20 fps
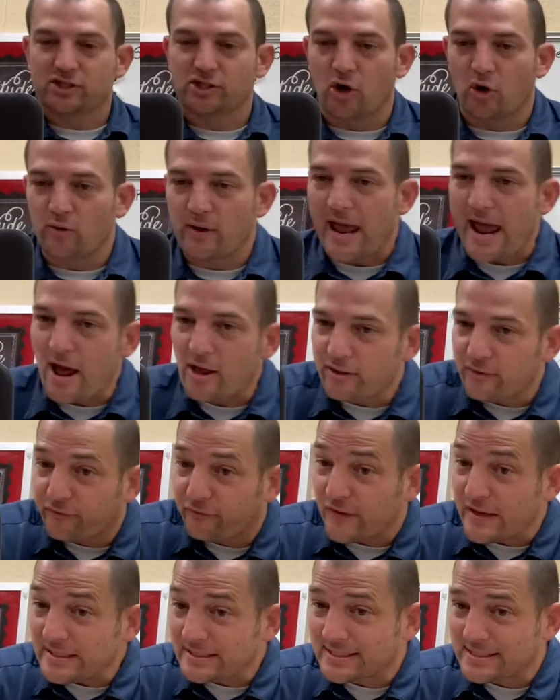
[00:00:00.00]
So now the
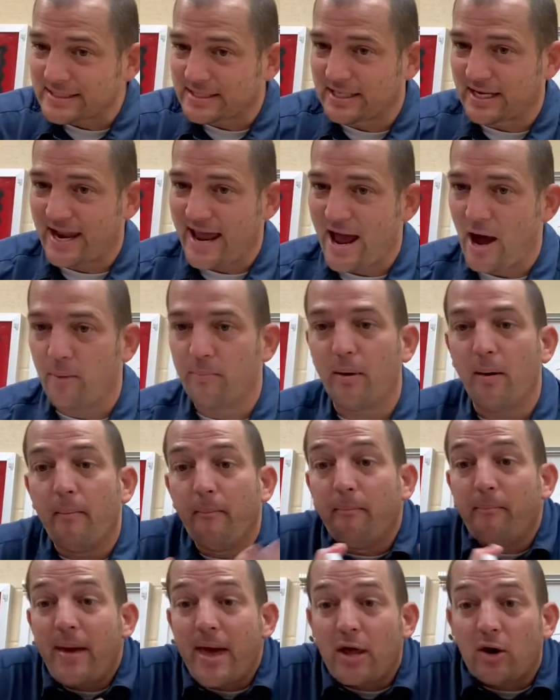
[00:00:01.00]
fence is the noun, but
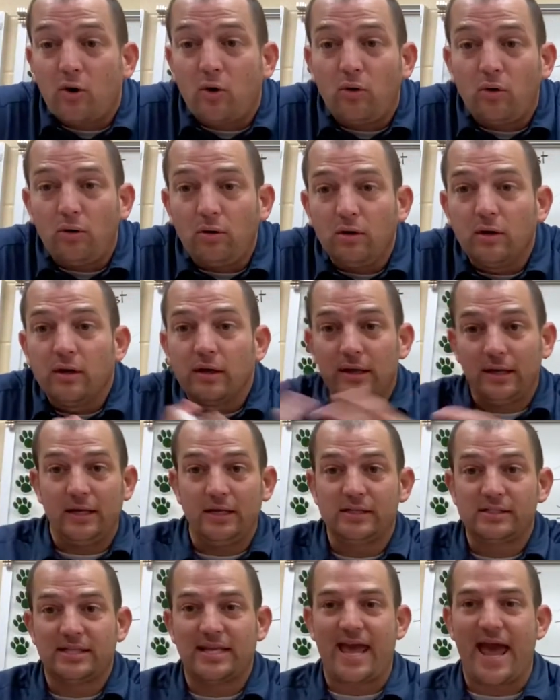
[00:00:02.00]
metal
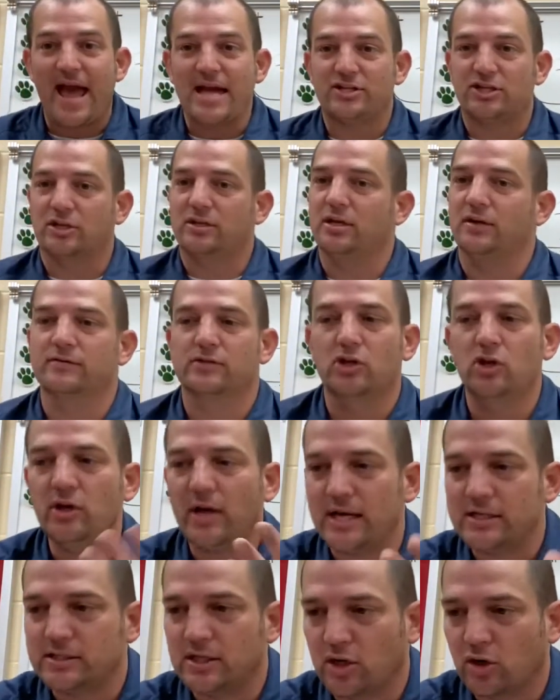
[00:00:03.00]
is the adjective. So you
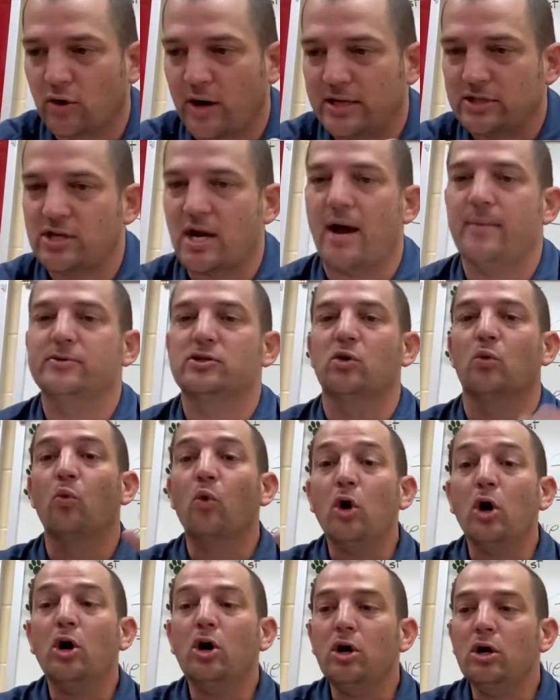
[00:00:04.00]
guys did a great job. It's a
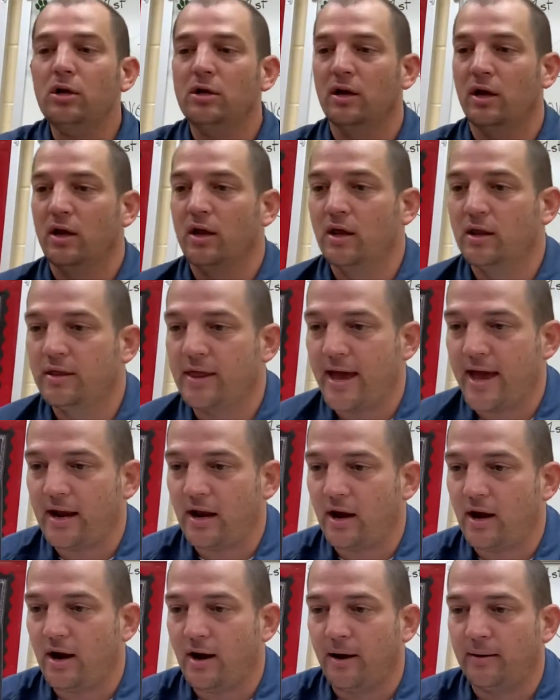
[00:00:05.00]
word
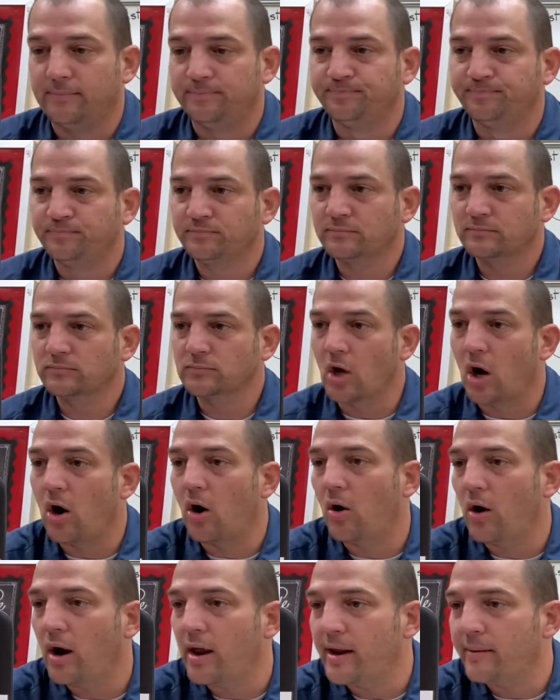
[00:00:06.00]
that,
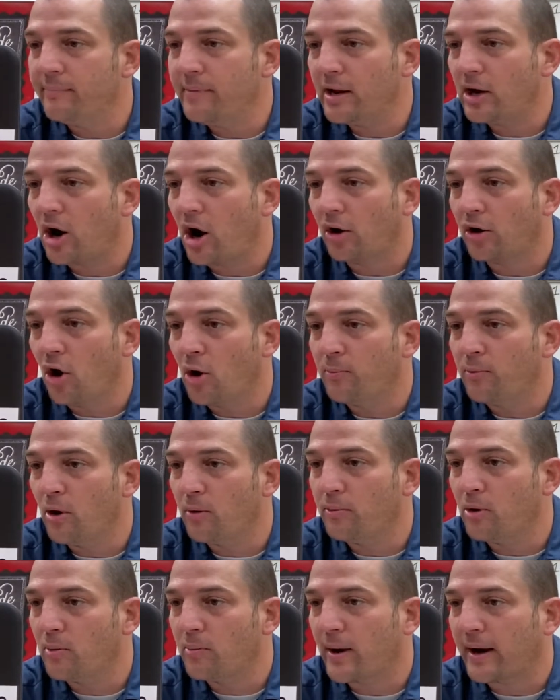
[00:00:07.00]
admit all.
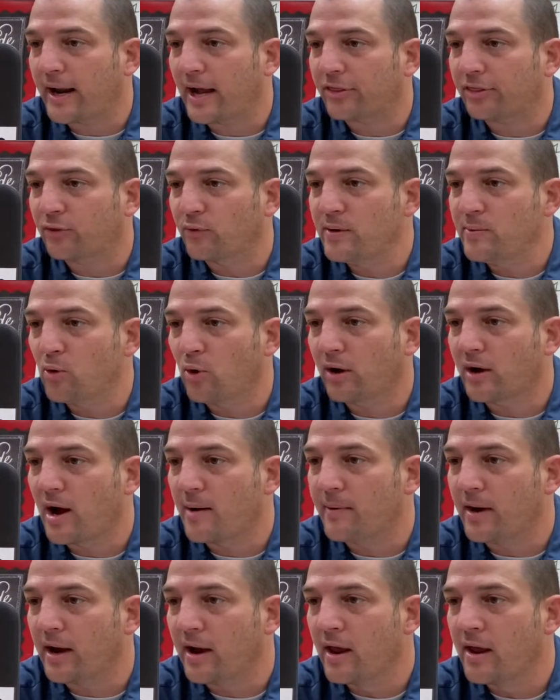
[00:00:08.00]
Nope. I got 3 more
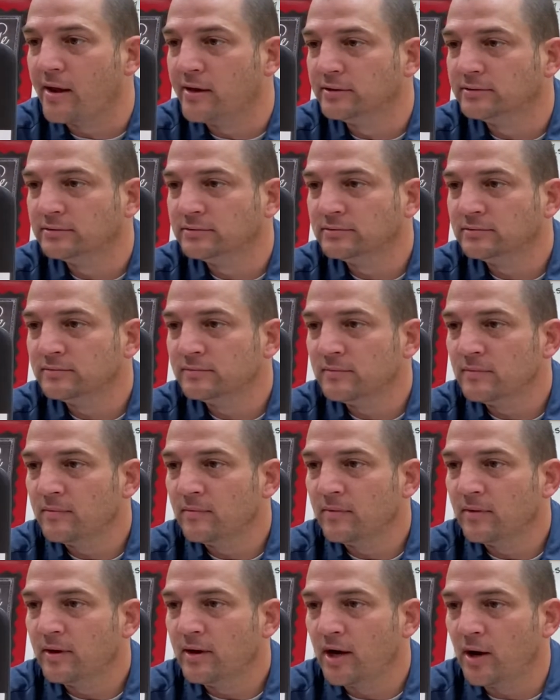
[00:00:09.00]
coming.
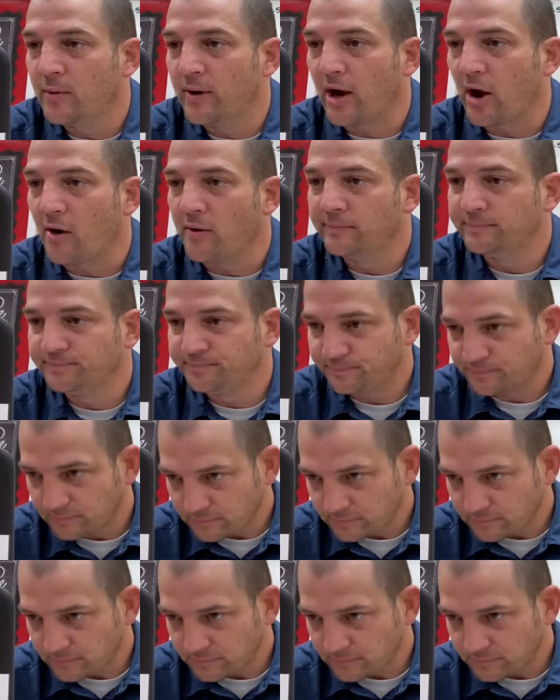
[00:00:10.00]
Here we go.